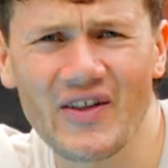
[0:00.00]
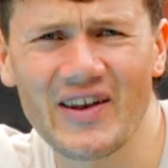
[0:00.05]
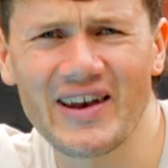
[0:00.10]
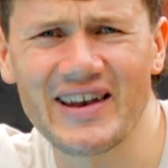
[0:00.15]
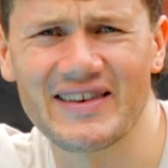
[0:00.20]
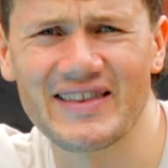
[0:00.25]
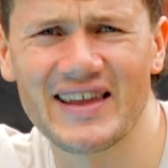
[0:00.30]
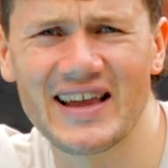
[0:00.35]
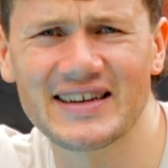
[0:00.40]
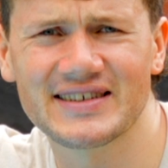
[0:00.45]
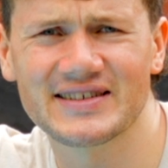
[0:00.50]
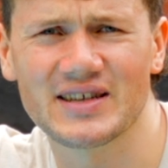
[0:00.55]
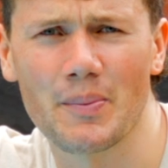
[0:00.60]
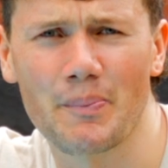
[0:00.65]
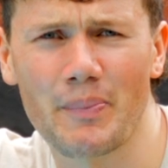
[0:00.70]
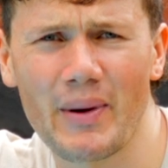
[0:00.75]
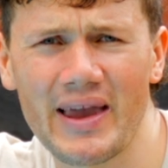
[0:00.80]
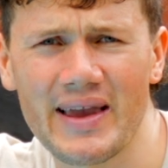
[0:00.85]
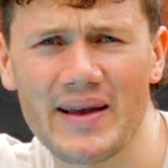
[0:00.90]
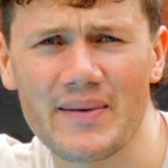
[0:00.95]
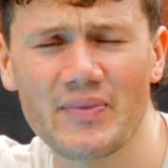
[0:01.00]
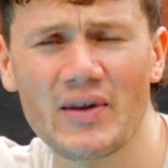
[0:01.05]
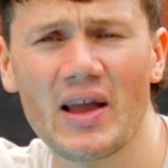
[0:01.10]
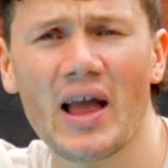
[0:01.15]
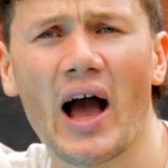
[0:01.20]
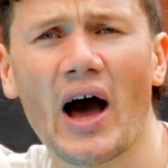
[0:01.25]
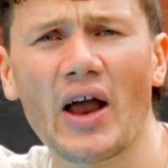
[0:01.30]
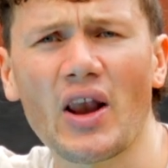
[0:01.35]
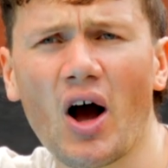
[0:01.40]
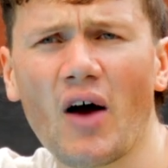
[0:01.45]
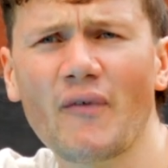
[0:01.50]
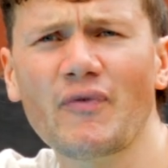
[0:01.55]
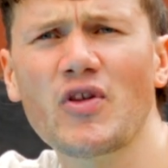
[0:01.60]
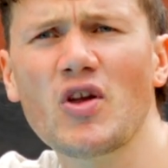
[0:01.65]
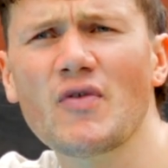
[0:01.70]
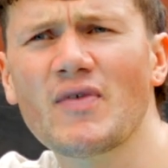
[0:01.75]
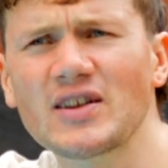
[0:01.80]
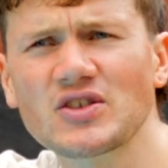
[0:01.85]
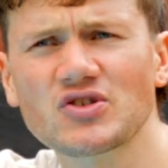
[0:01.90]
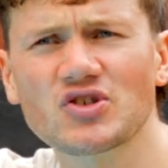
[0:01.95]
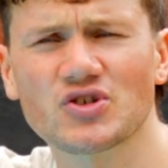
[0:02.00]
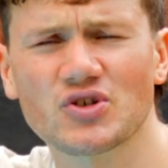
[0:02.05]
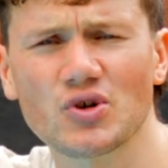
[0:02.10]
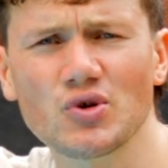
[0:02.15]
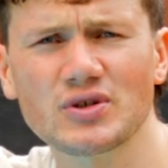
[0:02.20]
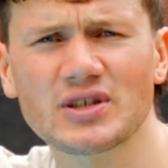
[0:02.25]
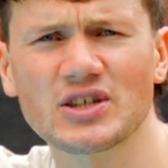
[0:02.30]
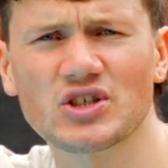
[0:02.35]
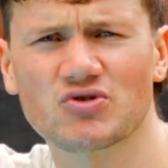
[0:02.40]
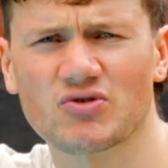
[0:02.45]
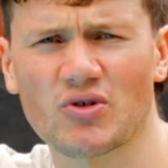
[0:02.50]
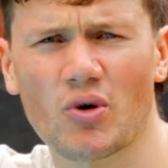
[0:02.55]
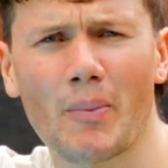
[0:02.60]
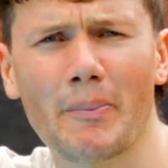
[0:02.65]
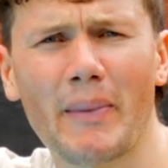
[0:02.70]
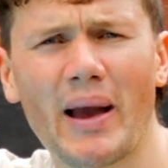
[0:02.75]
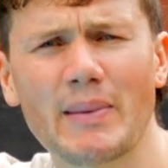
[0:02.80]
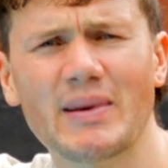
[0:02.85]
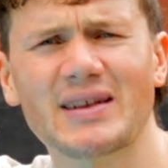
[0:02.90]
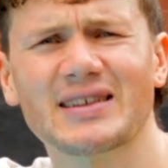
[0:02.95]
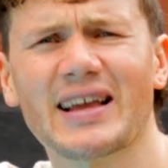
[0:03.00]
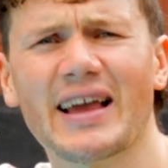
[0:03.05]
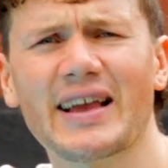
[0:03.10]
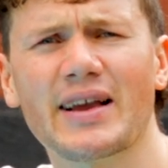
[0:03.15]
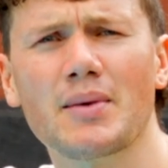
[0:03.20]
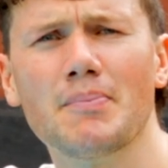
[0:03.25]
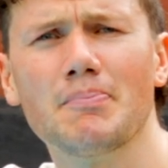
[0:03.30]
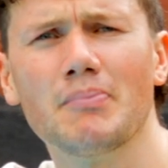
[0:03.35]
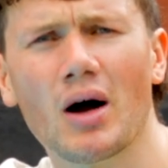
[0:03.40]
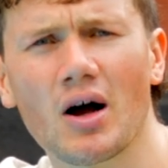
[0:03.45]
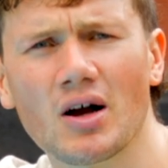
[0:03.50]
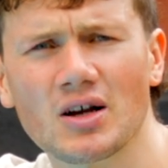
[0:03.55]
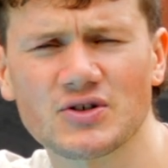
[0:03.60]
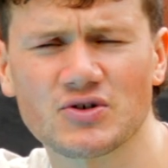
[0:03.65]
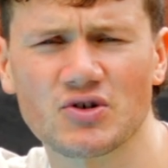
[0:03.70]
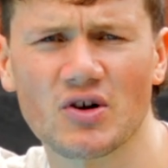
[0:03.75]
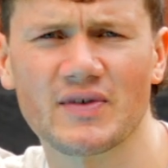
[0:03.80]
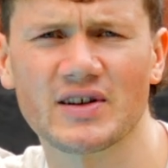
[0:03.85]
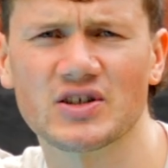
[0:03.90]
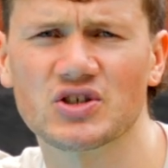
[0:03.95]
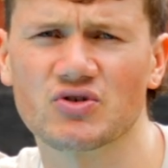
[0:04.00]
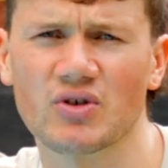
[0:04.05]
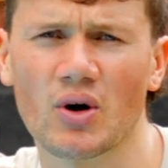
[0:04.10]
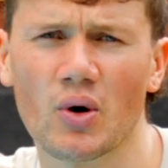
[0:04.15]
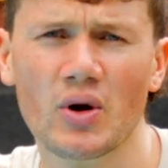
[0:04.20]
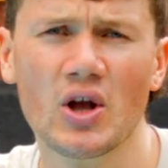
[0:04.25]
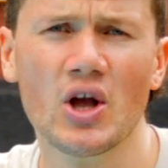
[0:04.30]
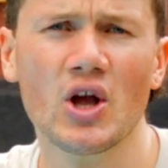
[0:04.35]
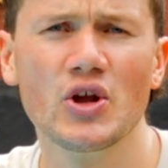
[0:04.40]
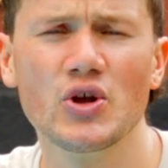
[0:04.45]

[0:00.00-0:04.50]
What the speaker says: than it needs to be. And after you've introduced this drill and maybe taken mastery of this drill,